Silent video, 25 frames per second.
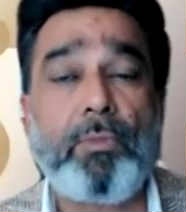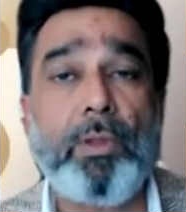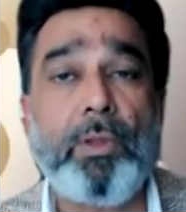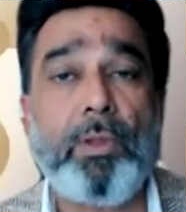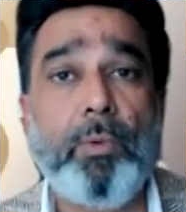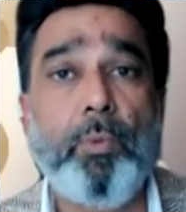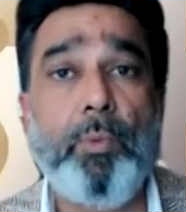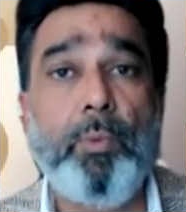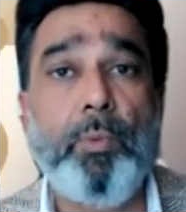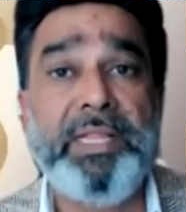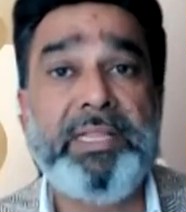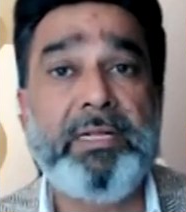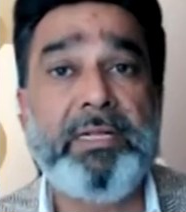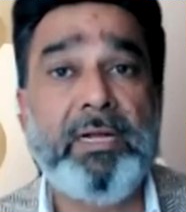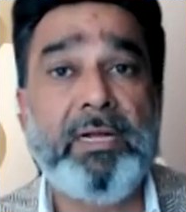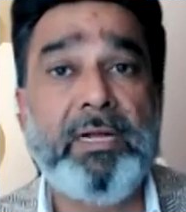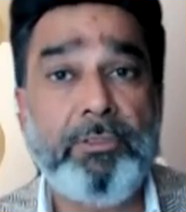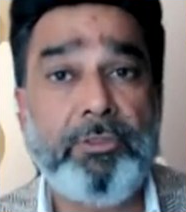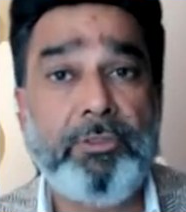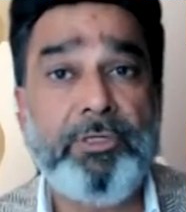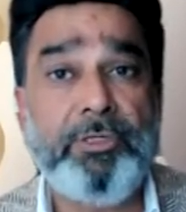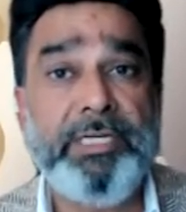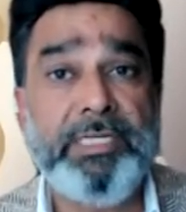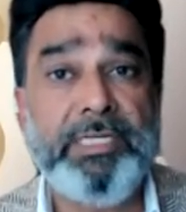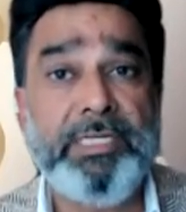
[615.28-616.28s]
With
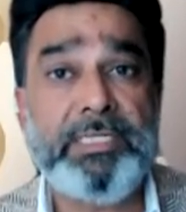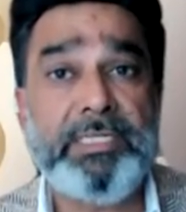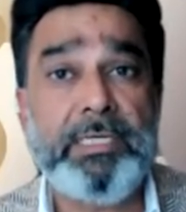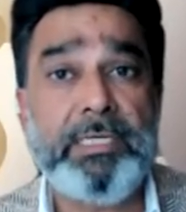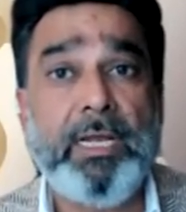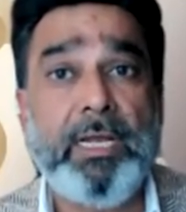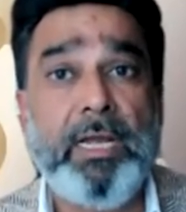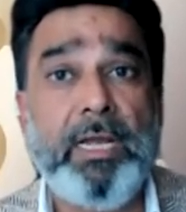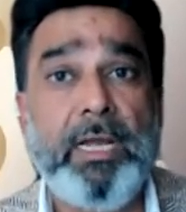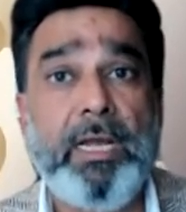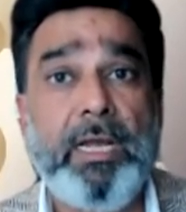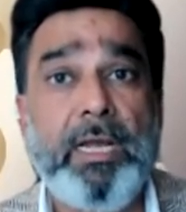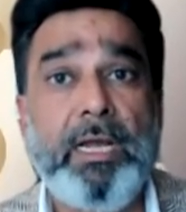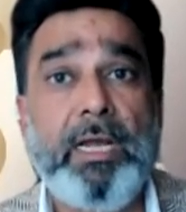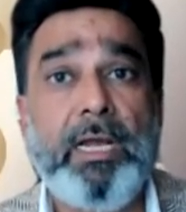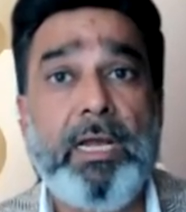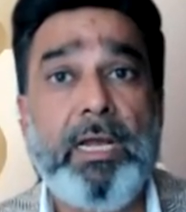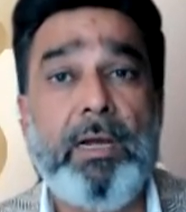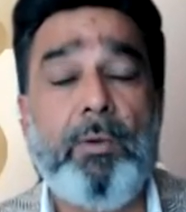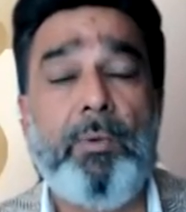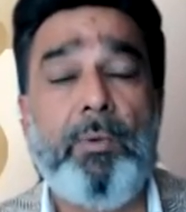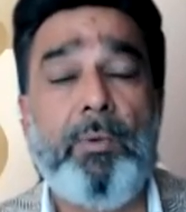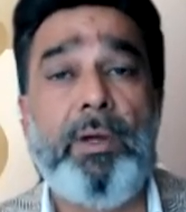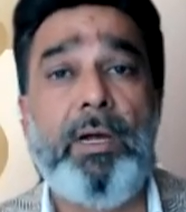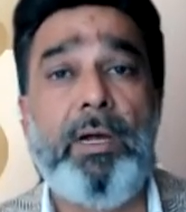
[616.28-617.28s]
countries
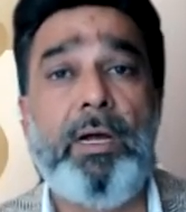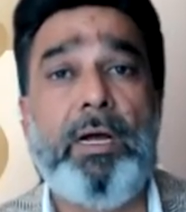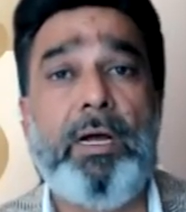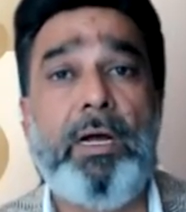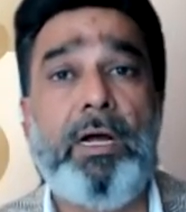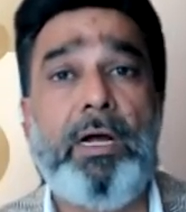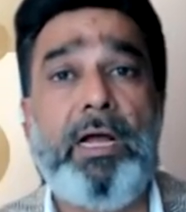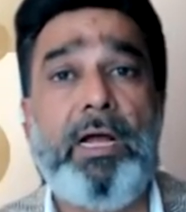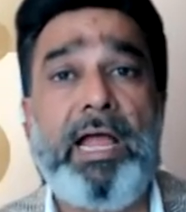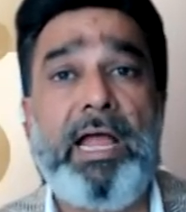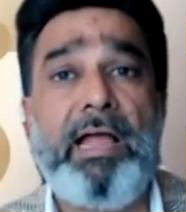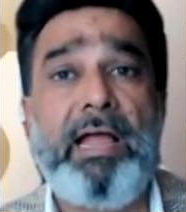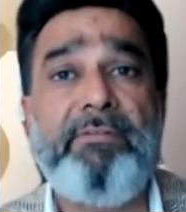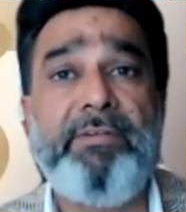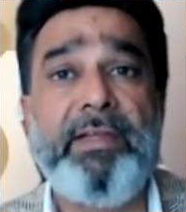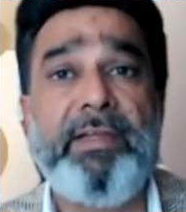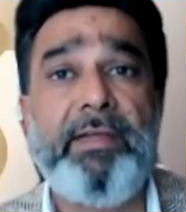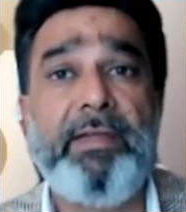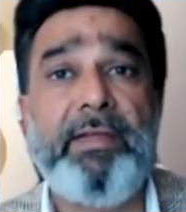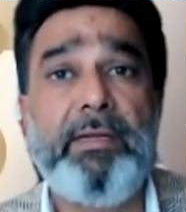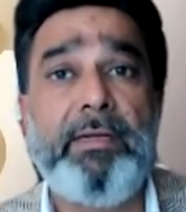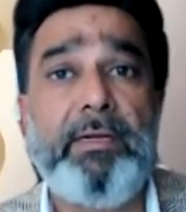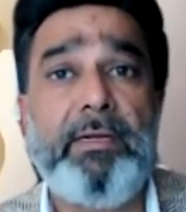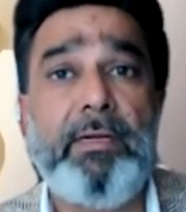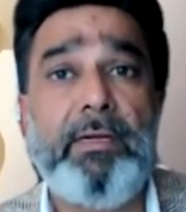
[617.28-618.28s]

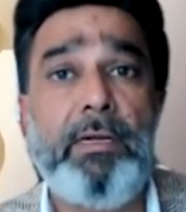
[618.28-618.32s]
having